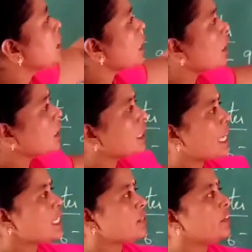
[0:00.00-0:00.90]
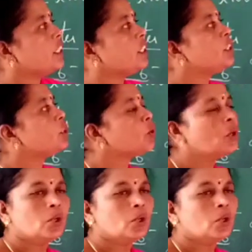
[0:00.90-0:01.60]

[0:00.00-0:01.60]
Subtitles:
there are classified into